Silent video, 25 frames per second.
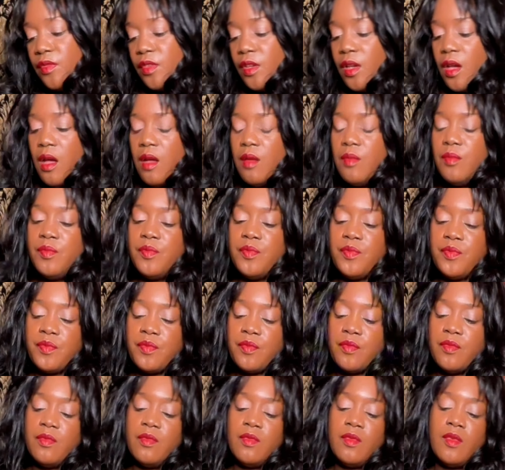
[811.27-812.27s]
Okay.
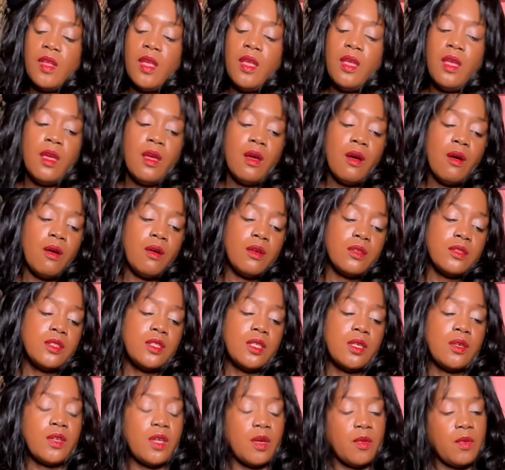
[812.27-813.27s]

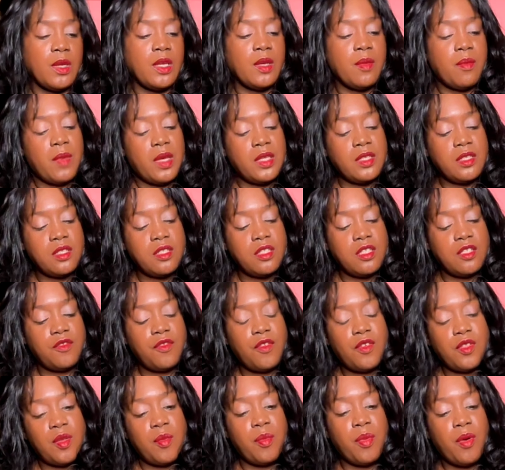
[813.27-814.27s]
Also, can we get messages
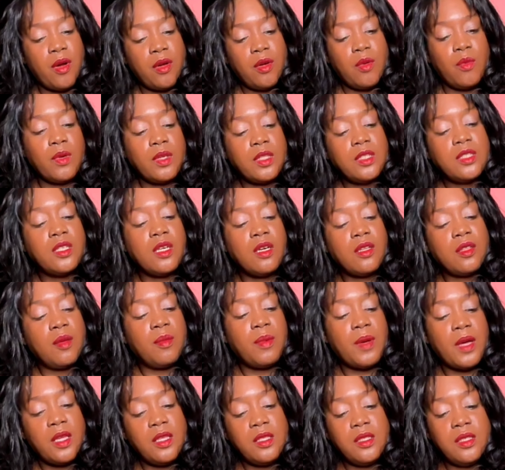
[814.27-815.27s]
for the partner? Want to tell the
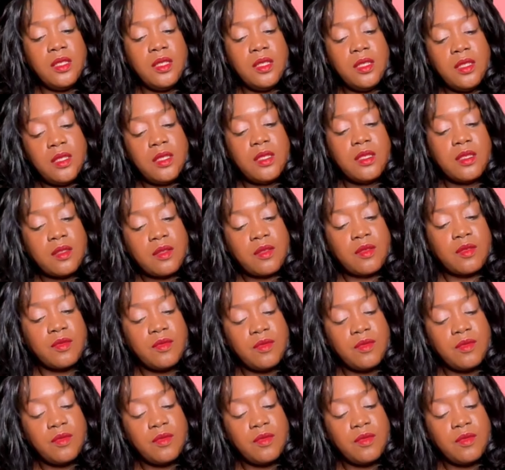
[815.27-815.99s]
Pisces.